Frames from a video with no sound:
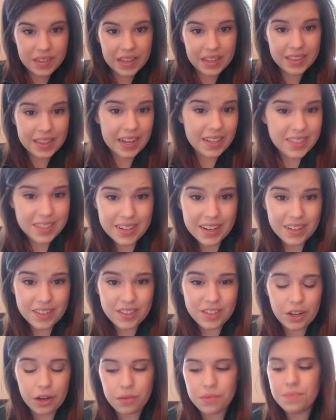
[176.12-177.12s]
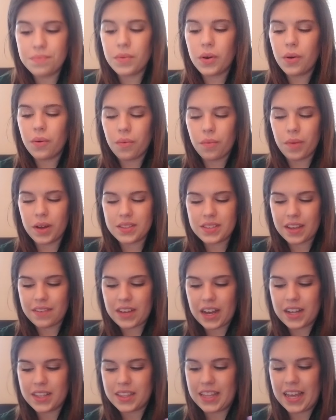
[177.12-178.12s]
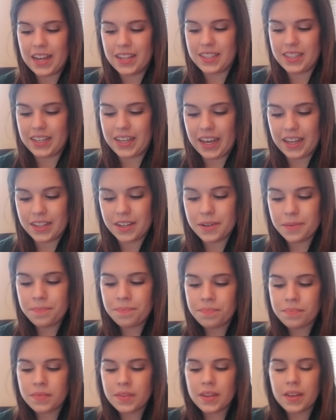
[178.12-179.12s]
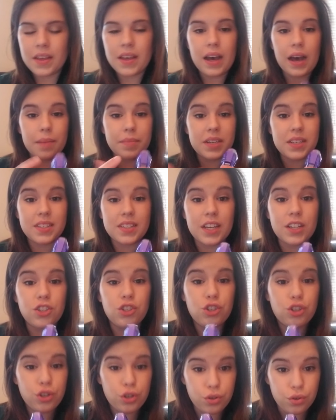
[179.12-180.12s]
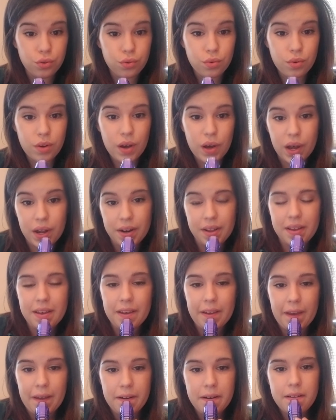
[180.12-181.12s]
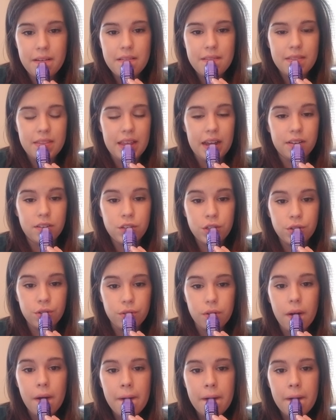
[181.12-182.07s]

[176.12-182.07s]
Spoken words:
That's a nice tone. Once I've got that together, I'm going to say two on it again. That two.